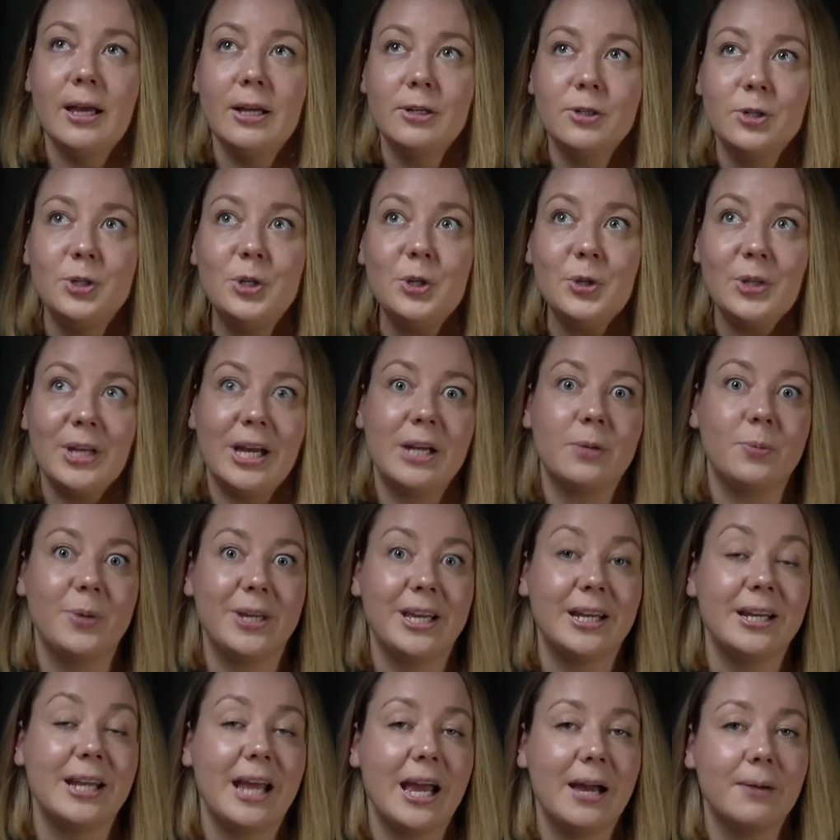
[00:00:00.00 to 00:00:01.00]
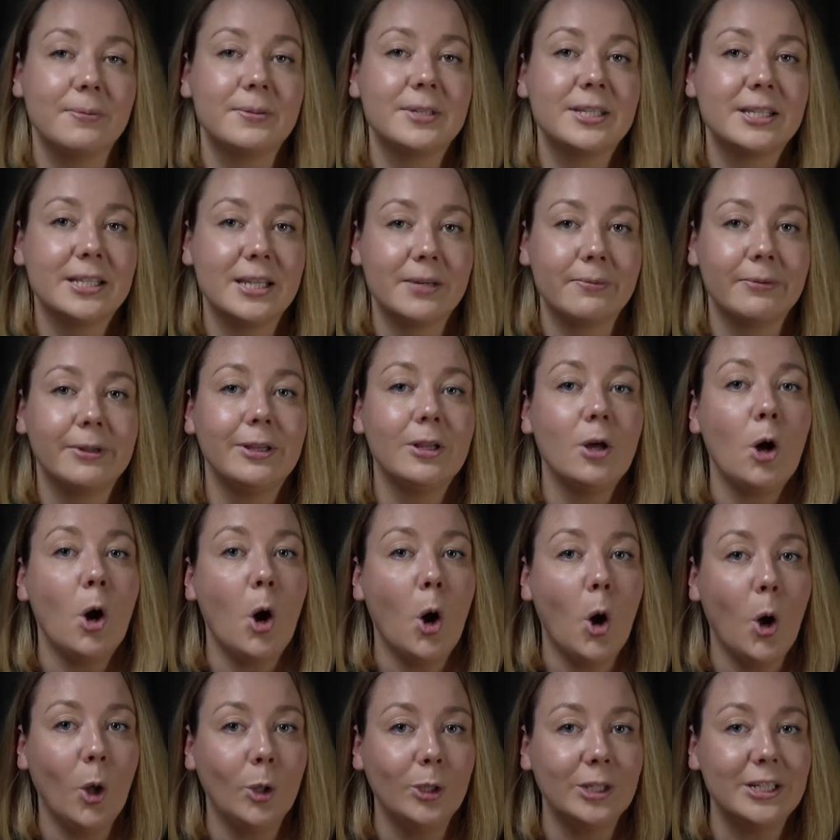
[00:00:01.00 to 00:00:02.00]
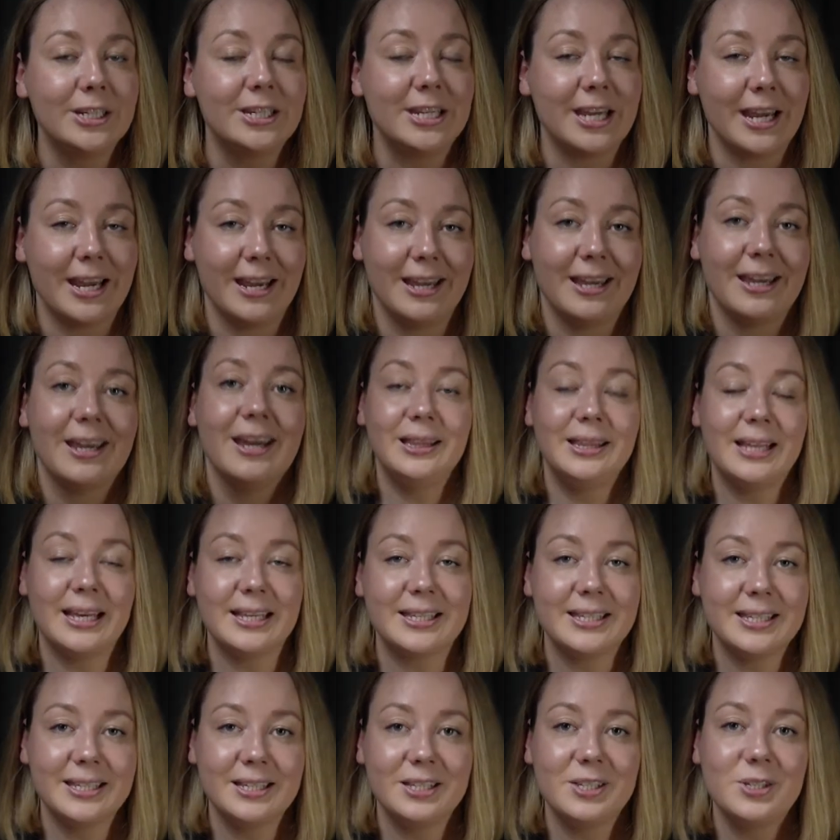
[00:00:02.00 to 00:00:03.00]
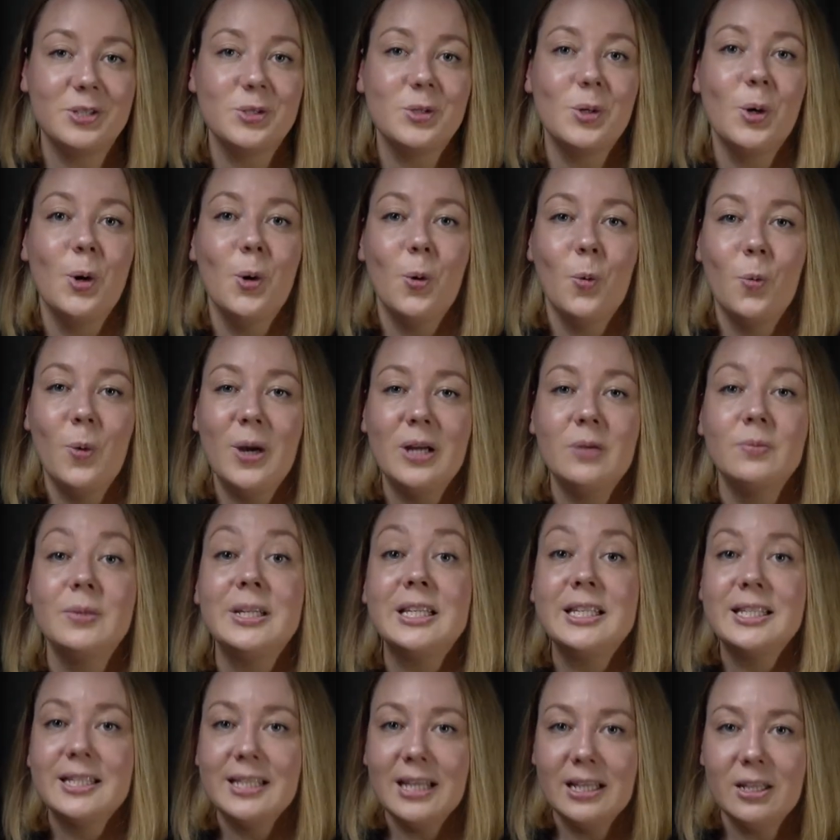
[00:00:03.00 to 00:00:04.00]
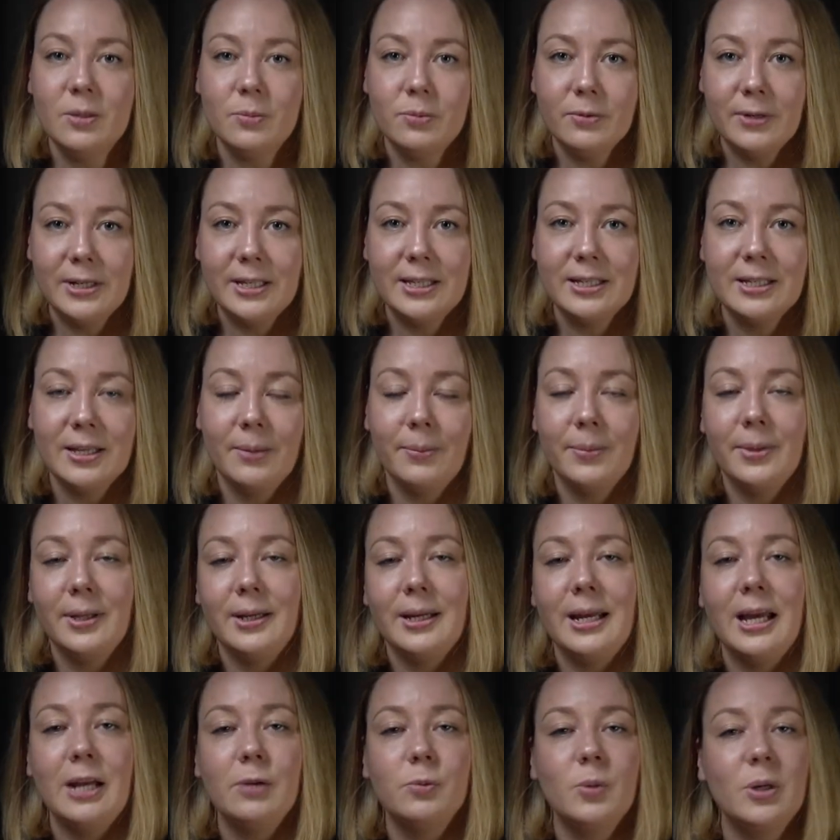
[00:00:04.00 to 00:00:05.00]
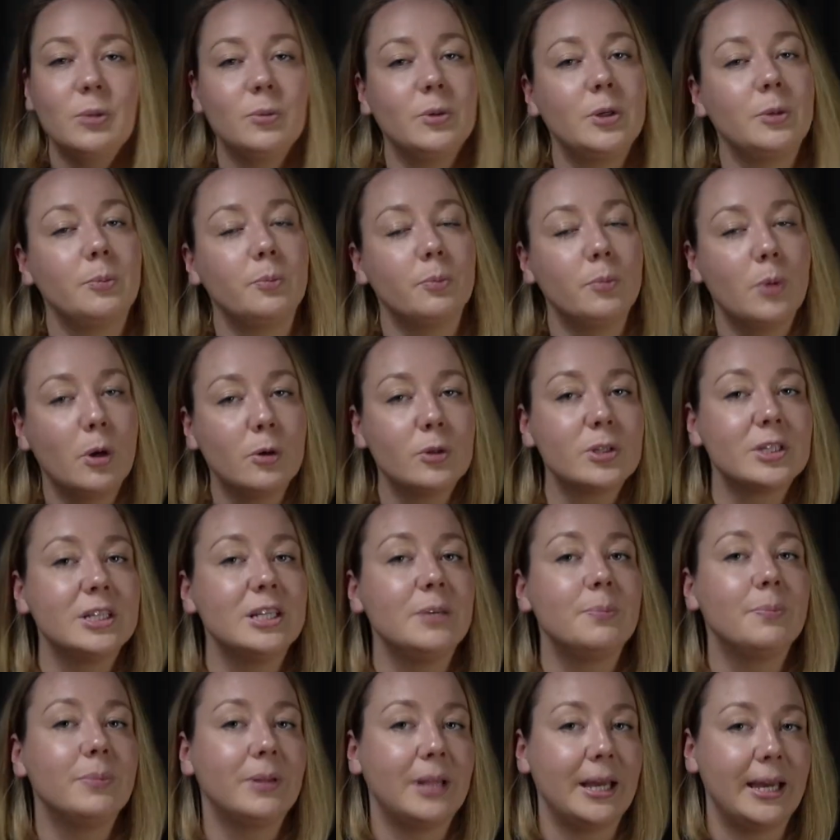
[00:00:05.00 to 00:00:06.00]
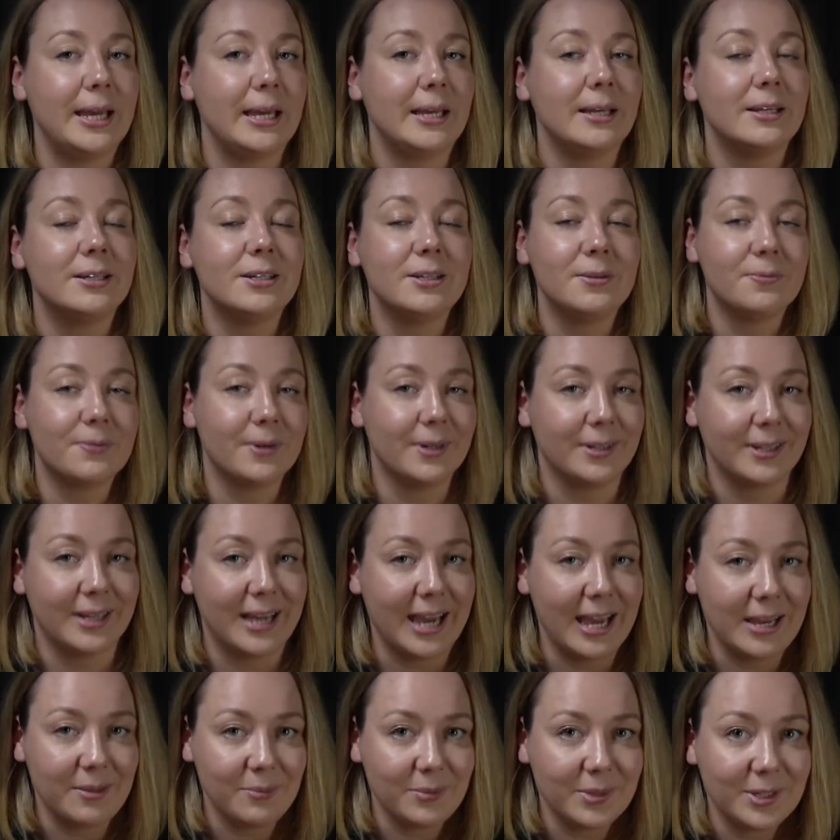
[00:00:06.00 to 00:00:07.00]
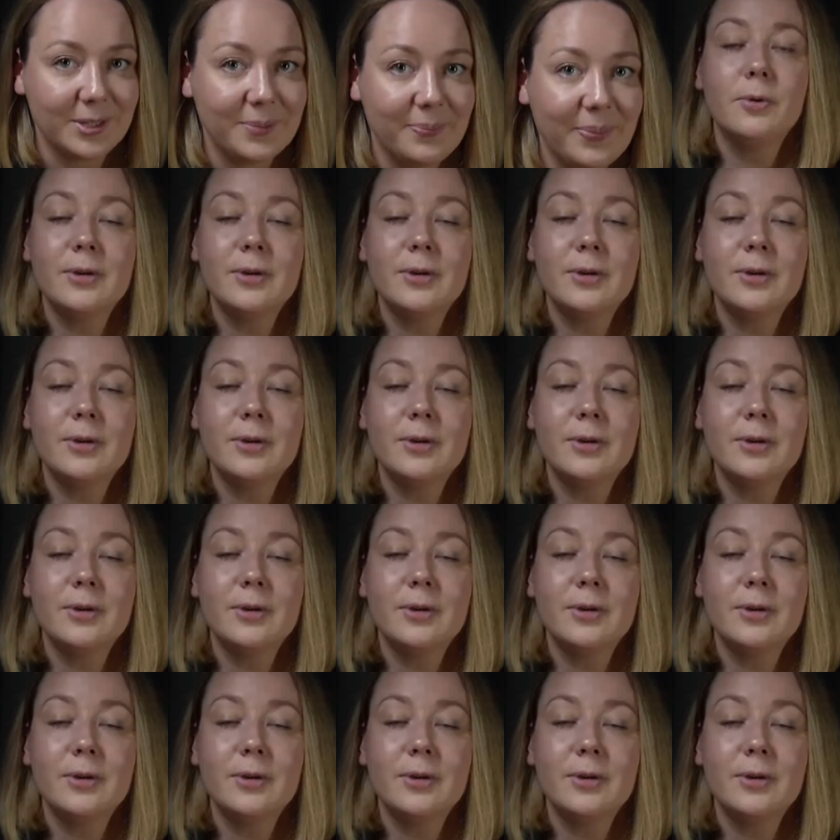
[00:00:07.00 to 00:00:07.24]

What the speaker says: And to do that, we can have several holiday lessons when we celebrate something and when we mostly play different games.